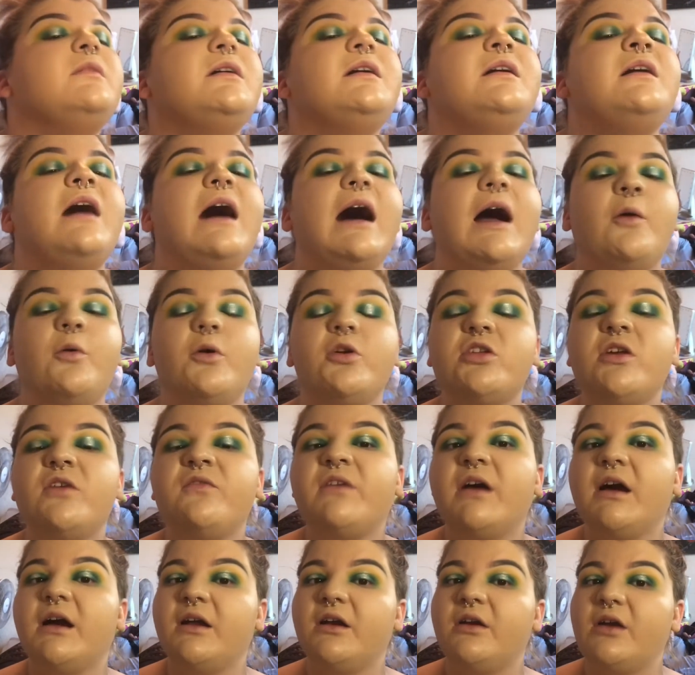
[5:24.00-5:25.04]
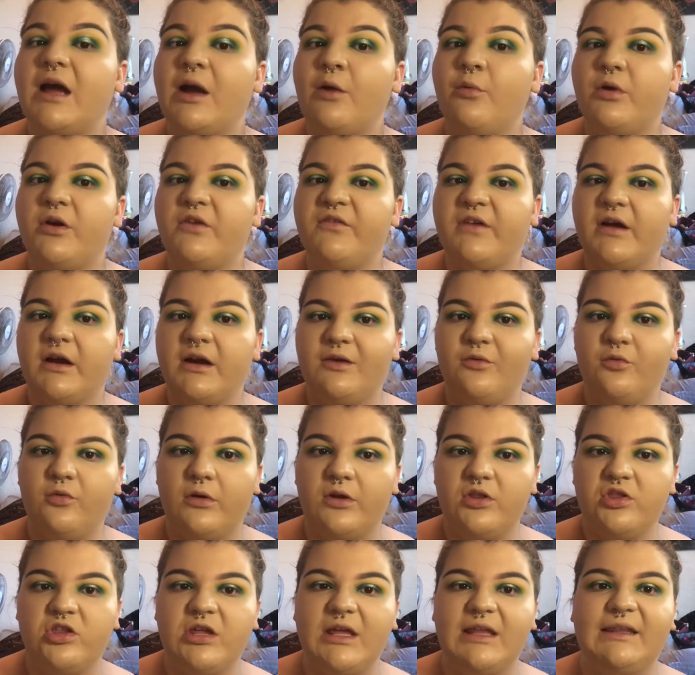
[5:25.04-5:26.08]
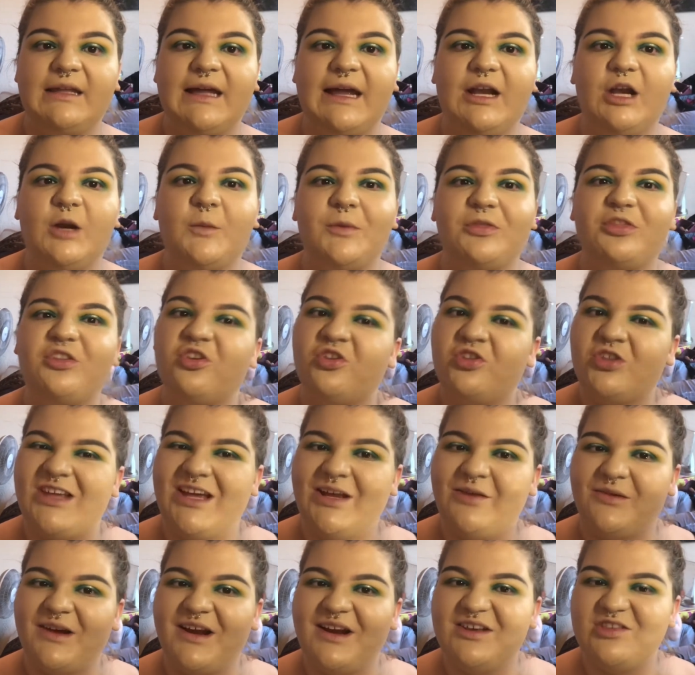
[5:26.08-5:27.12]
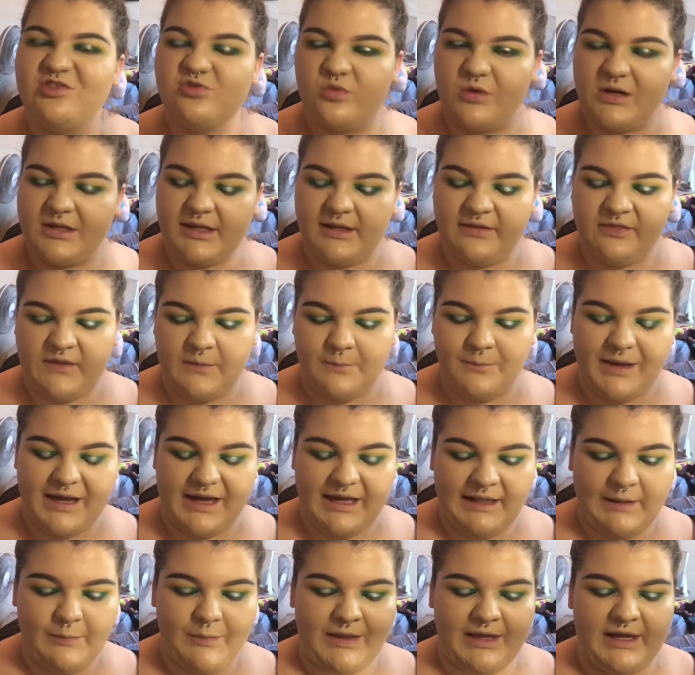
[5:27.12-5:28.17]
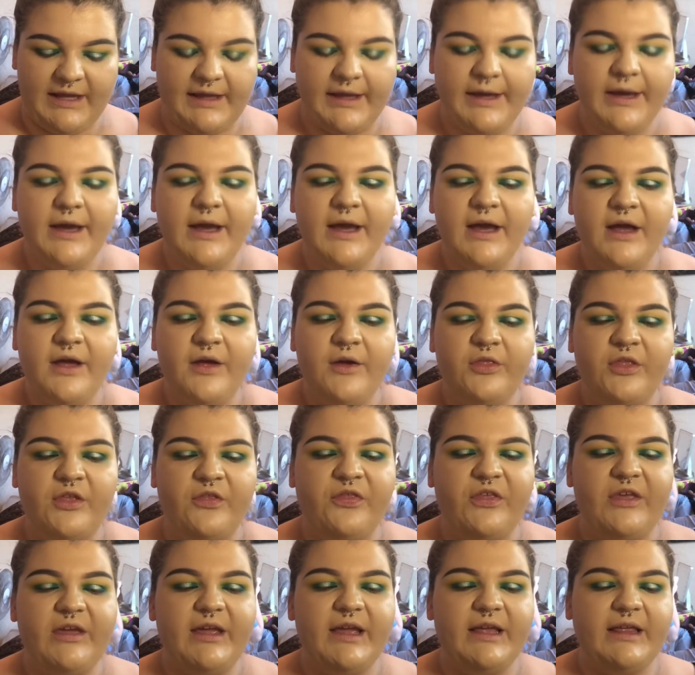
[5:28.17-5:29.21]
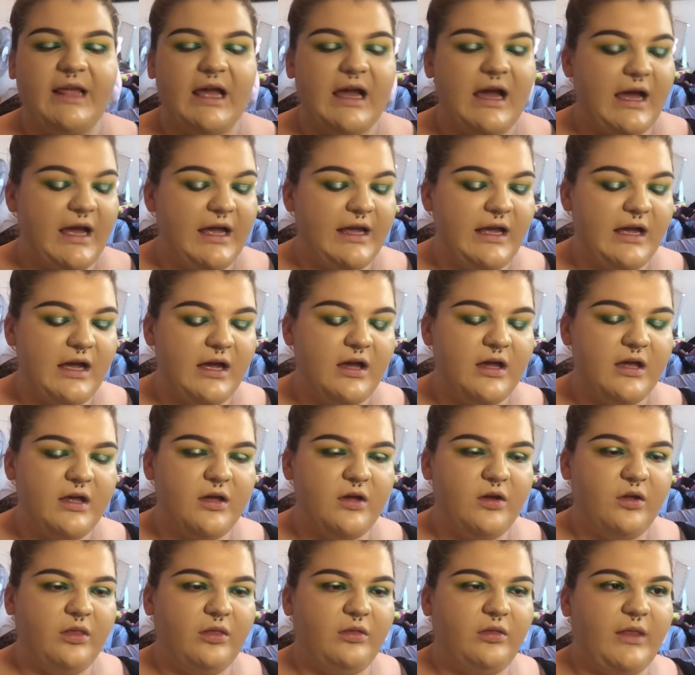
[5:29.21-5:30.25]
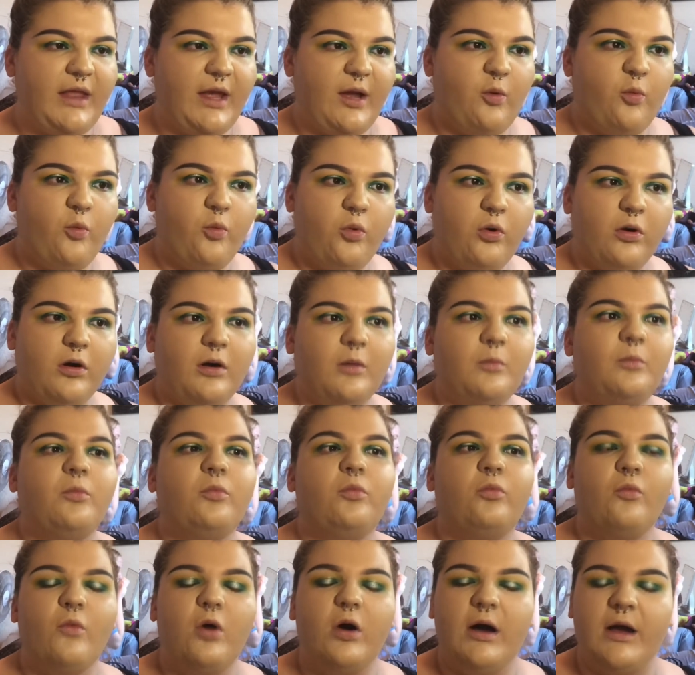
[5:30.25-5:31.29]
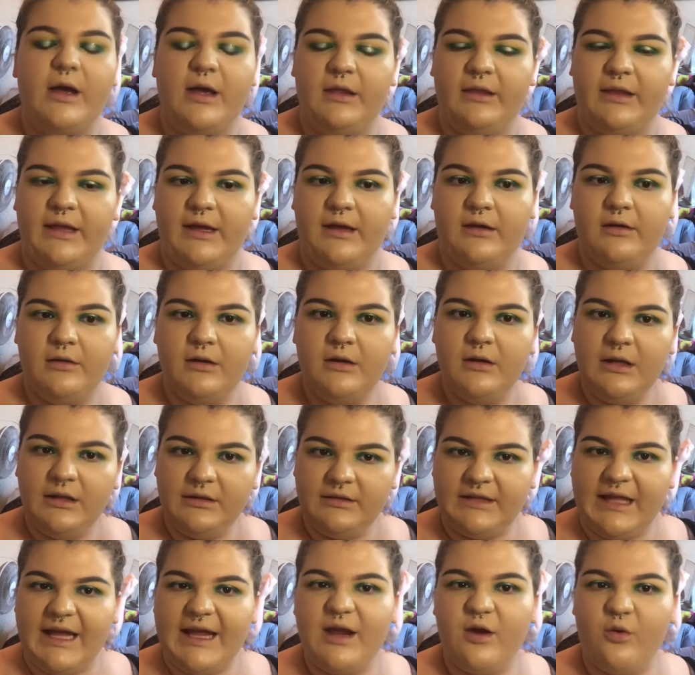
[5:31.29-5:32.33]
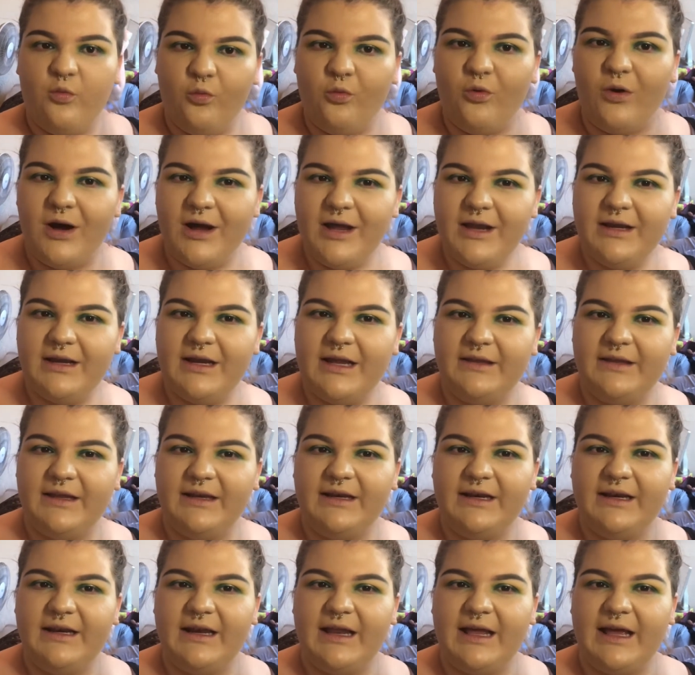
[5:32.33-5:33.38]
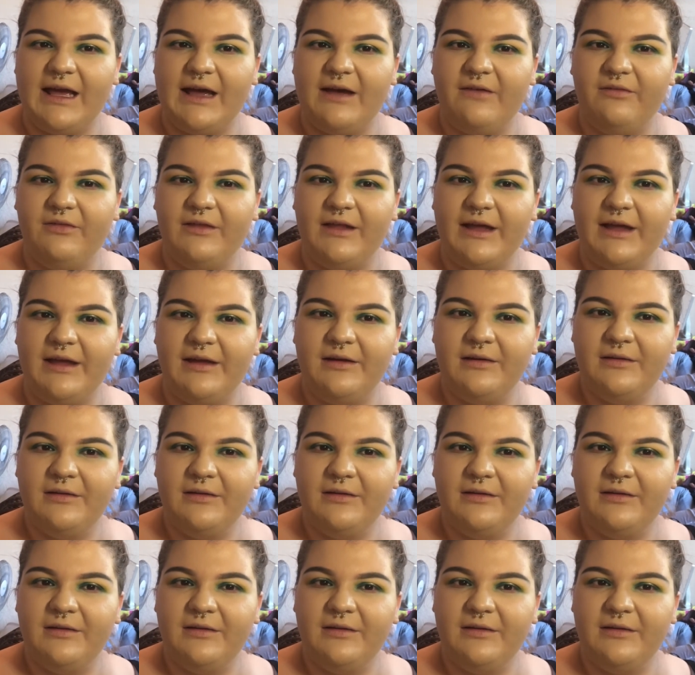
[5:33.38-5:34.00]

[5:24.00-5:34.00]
I wish I've gotten, I would have gotten one shade lighter, but their shade range wasn't the best because the thing is, I got like warm one, like light one, and they didn't have like